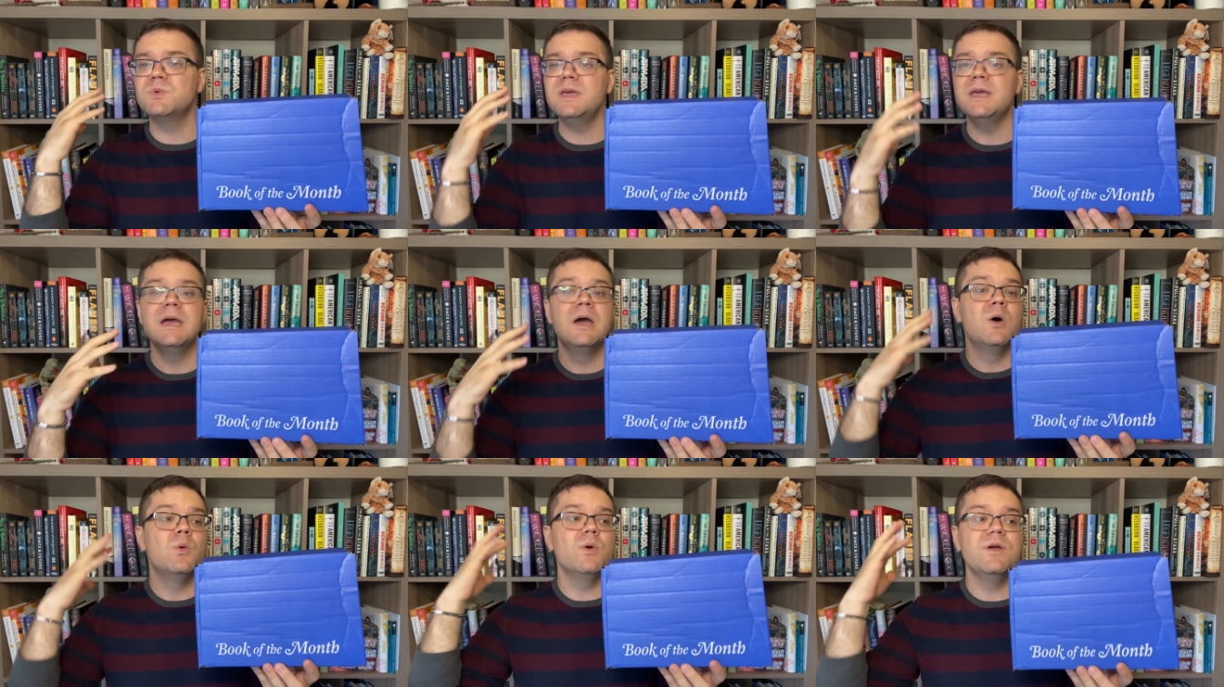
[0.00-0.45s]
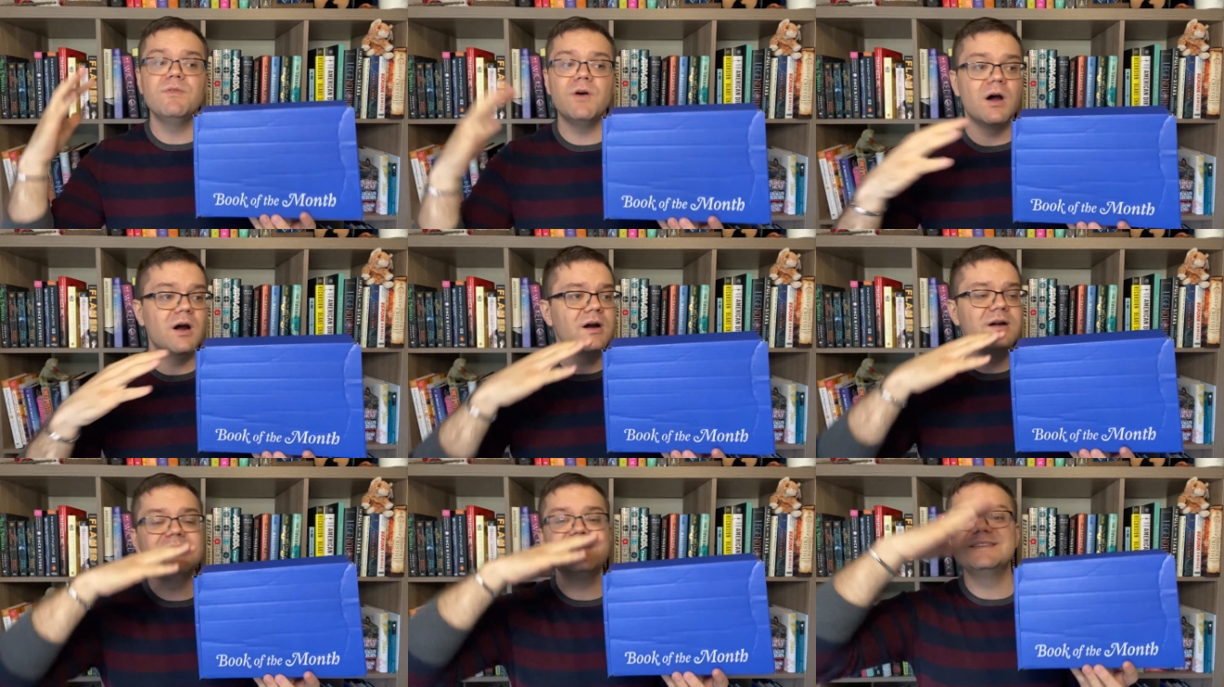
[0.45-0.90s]
We've
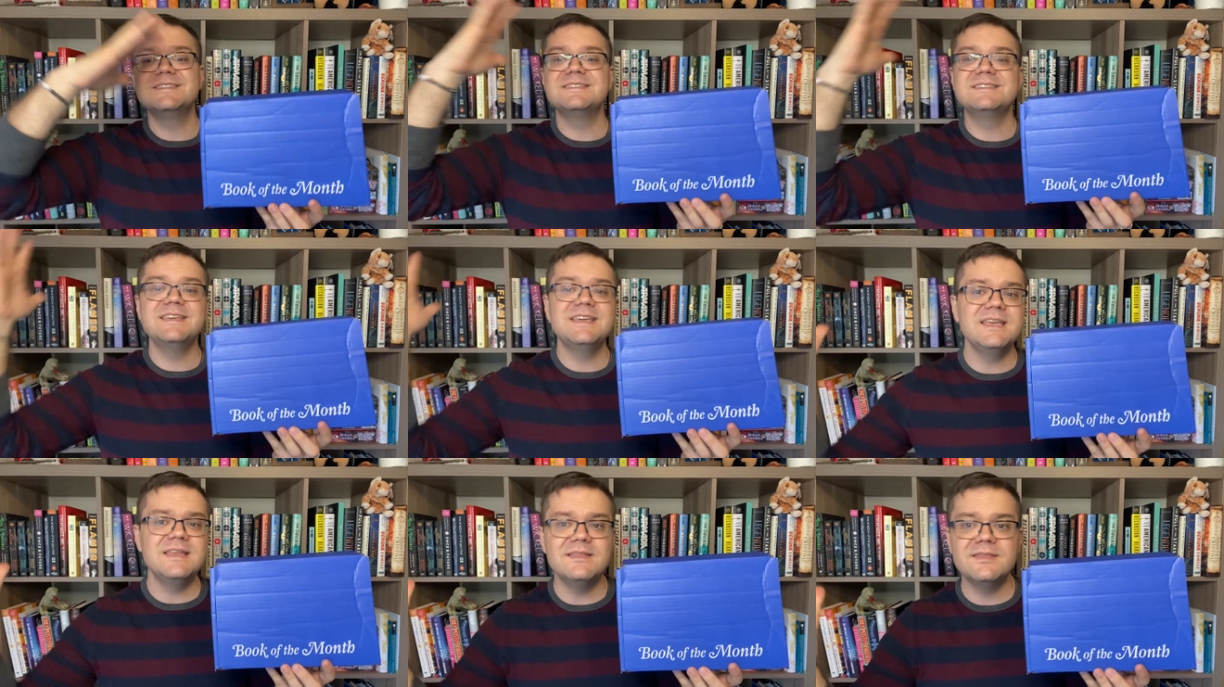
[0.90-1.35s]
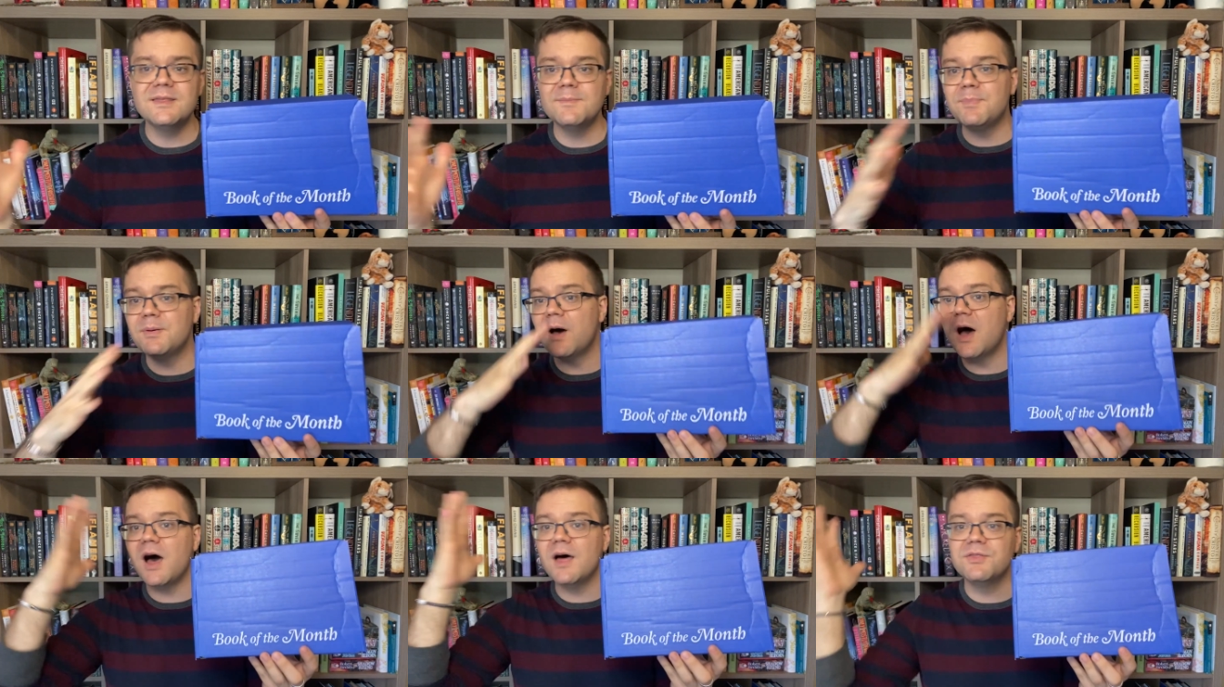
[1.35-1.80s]
already seen the
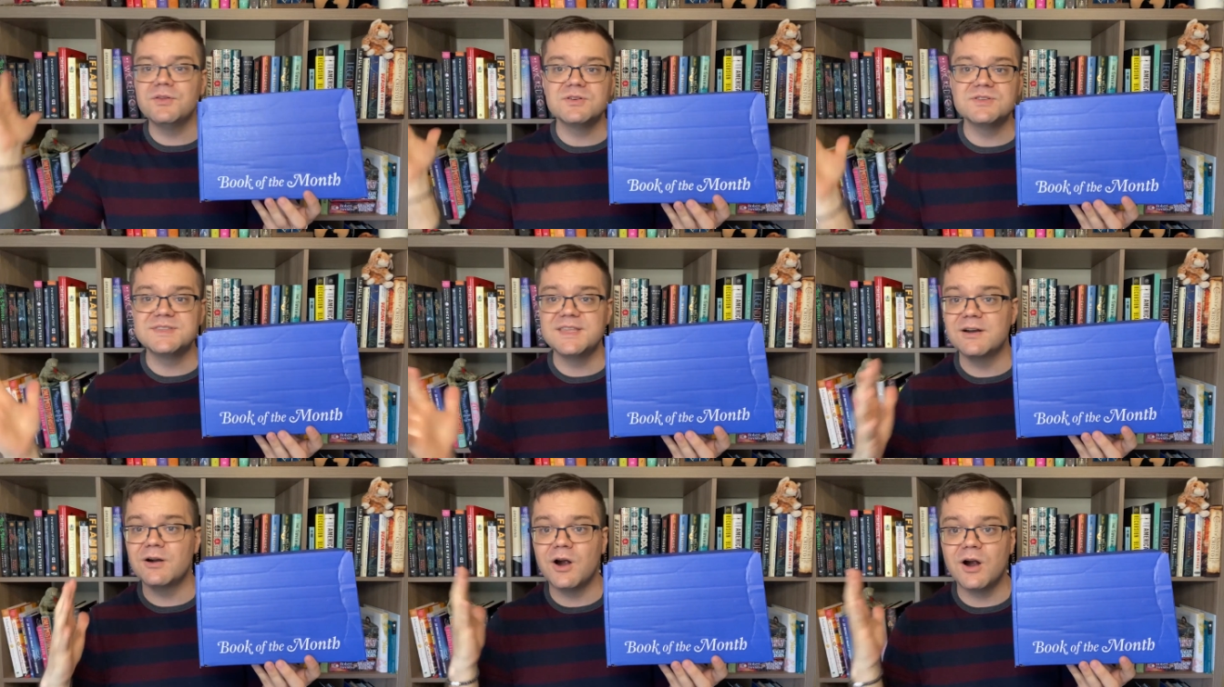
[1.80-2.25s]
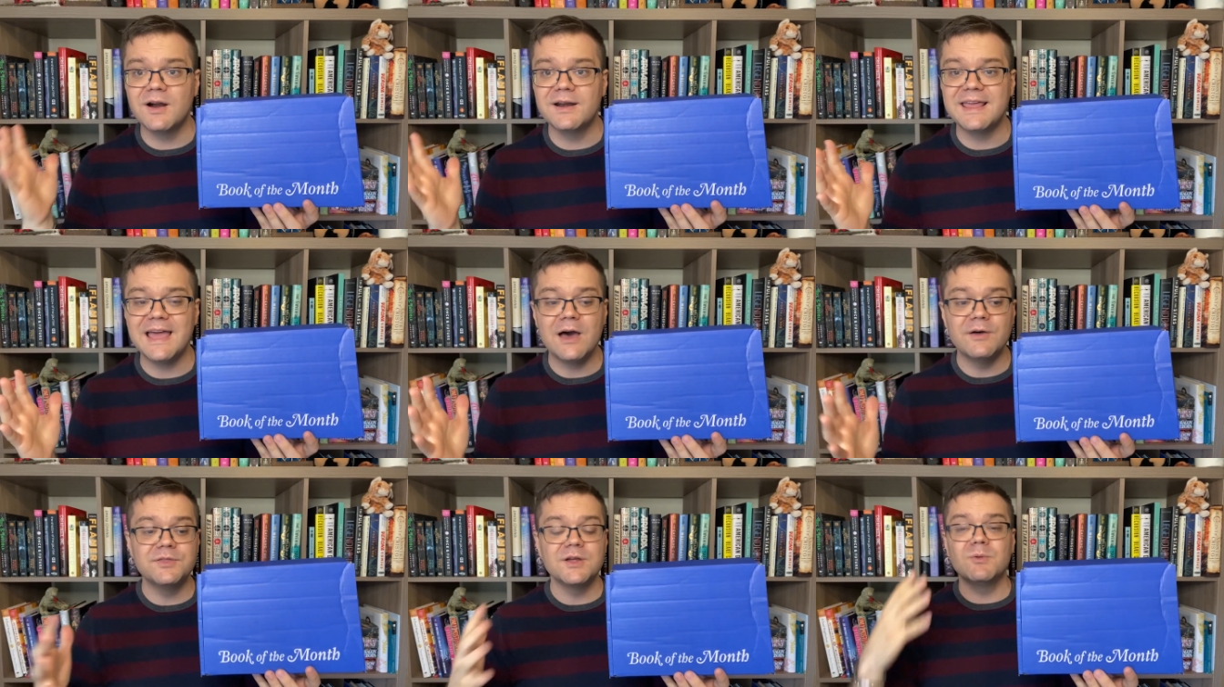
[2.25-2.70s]
authors that are
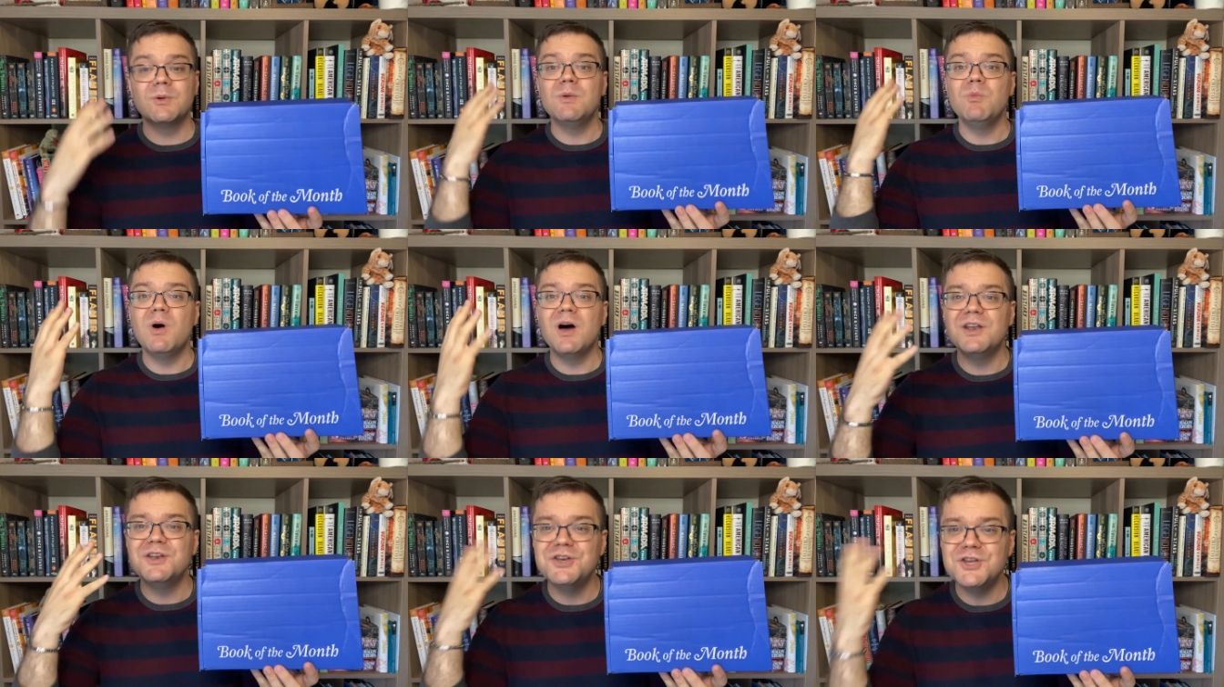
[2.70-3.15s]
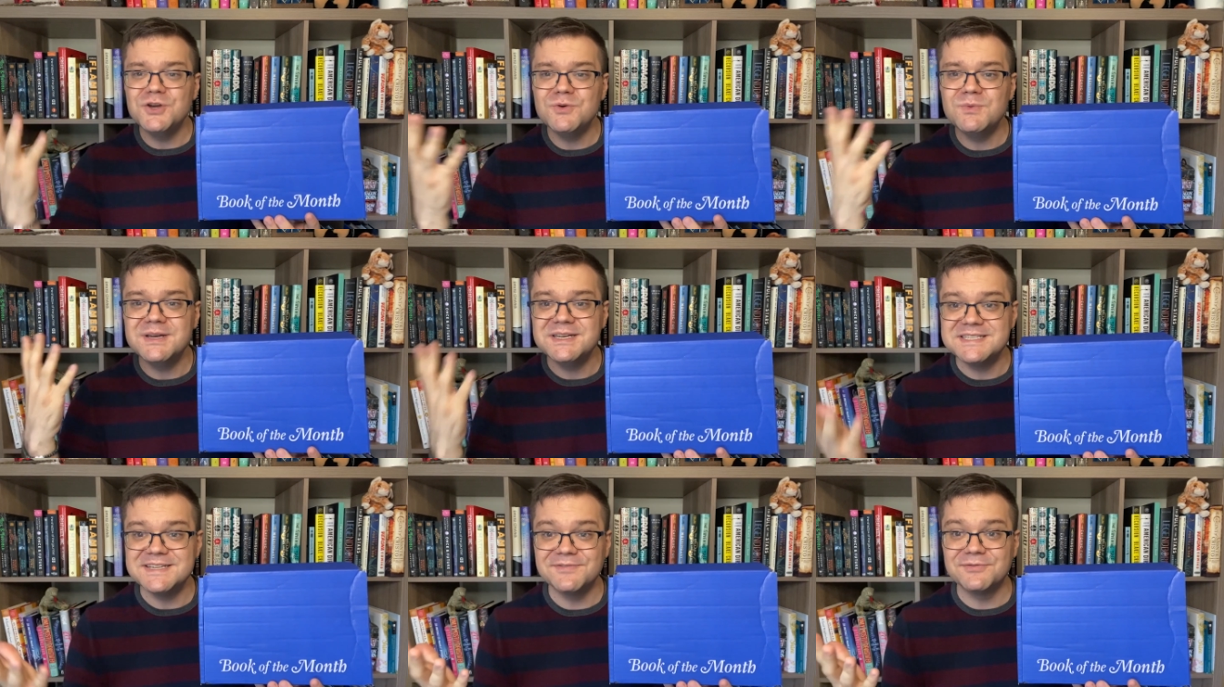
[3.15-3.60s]
already out there. We want new
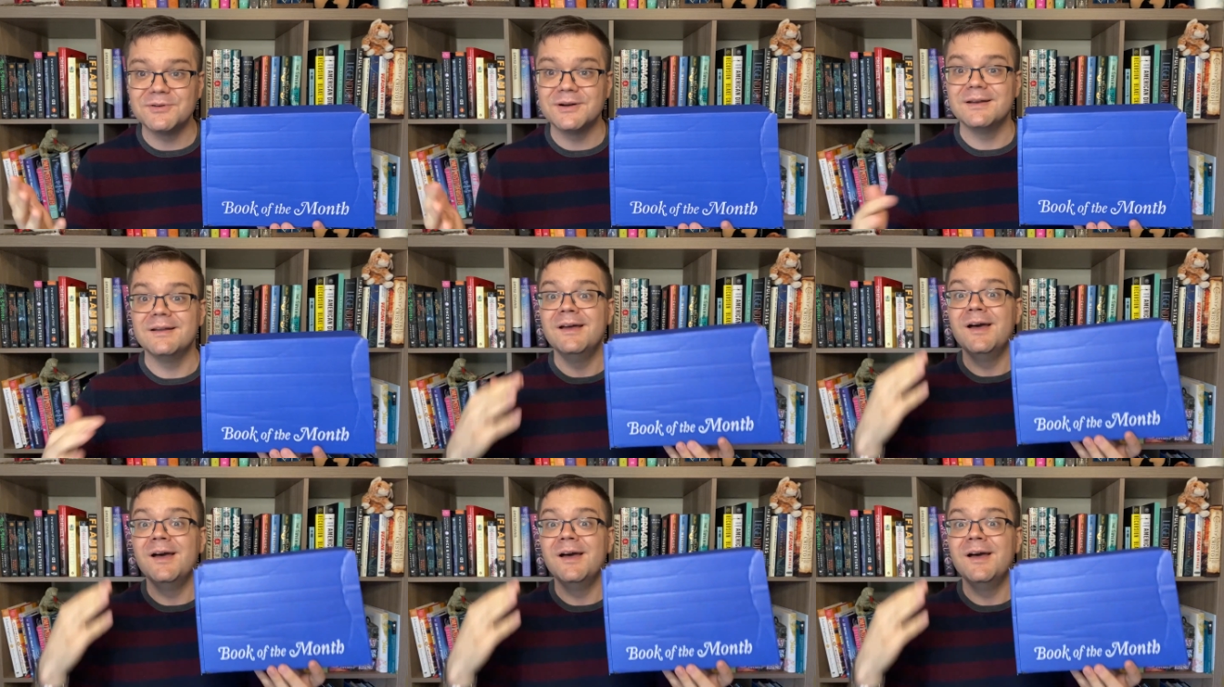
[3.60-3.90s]
and different.